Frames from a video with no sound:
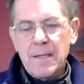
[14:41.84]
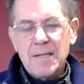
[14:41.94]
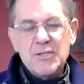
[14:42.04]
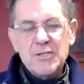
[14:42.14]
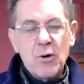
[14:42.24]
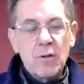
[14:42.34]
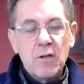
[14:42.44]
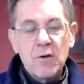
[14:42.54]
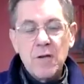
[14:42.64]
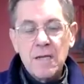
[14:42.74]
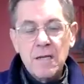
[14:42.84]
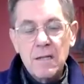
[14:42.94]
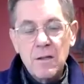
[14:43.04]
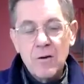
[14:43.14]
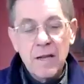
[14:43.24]
So learning and
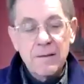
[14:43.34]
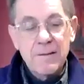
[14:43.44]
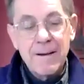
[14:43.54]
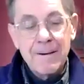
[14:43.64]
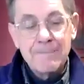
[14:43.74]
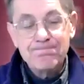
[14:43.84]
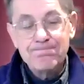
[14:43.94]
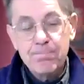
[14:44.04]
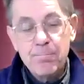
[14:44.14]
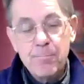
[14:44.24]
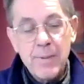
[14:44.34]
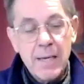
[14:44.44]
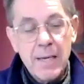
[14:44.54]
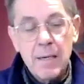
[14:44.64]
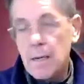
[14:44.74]
unlearning, big